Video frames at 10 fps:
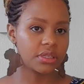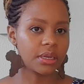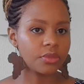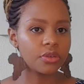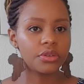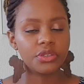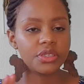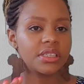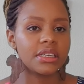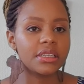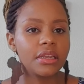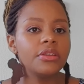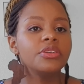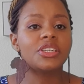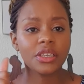I'm not going to sit here and tell you
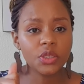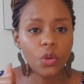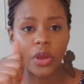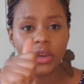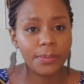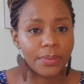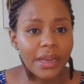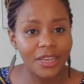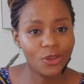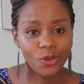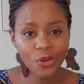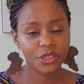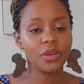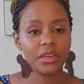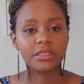just go and apply, you're going to
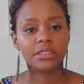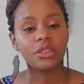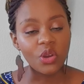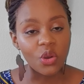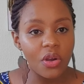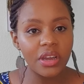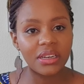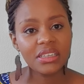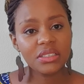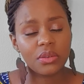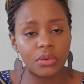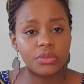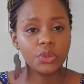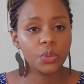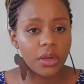get it. No, it doesn't
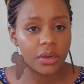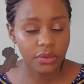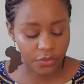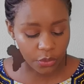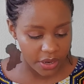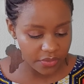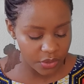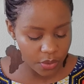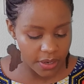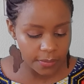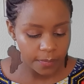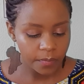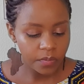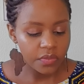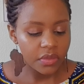always work out for everyone.
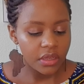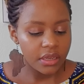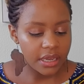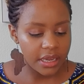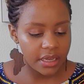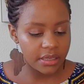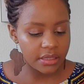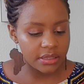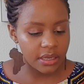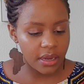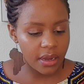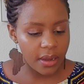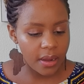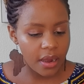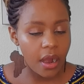And
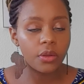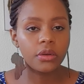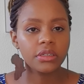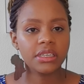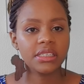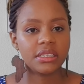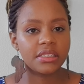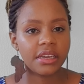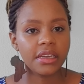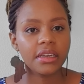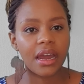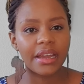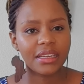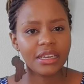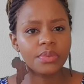how long does it take? I
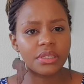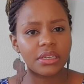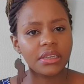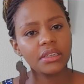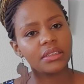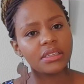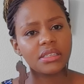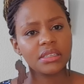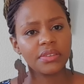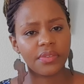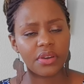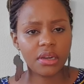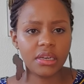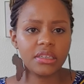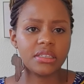keep saying this is a very
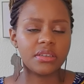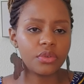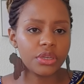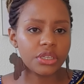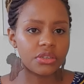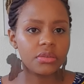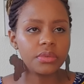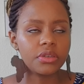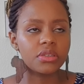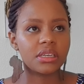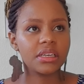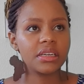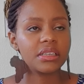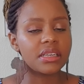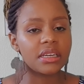relative question, because like I
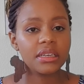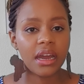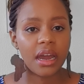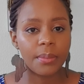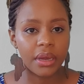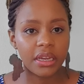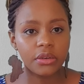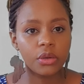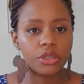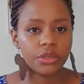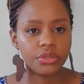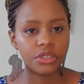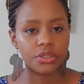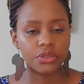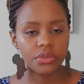said, mine got out in
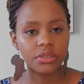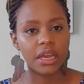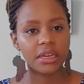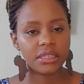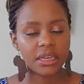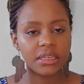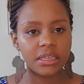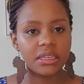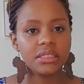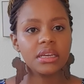10 days.